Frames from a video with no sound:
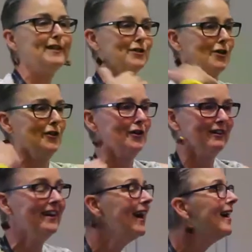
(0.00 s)
of each other
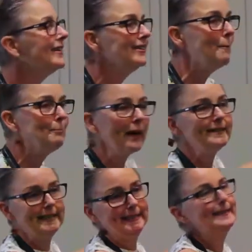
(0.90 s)
and, you know,
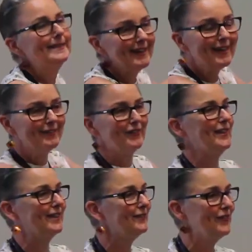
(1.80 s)
buddies
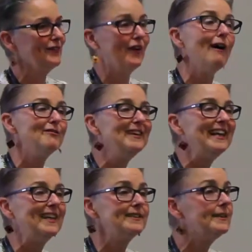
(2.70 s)
for, for five
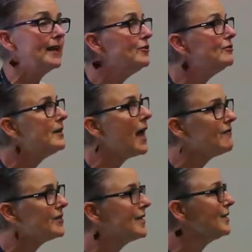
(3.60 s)
minutes, and then you
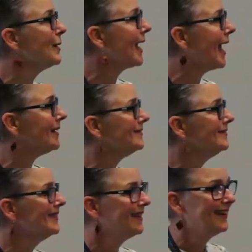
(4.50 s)
never see them again.
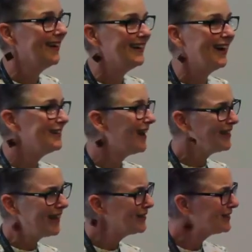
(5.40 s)
And I, I
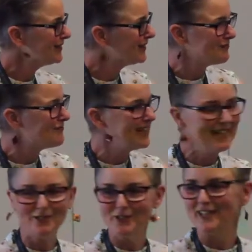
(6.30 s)
think that's just a really
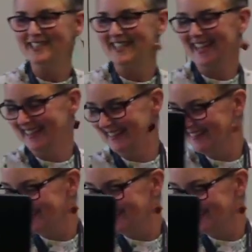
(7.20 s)
interesting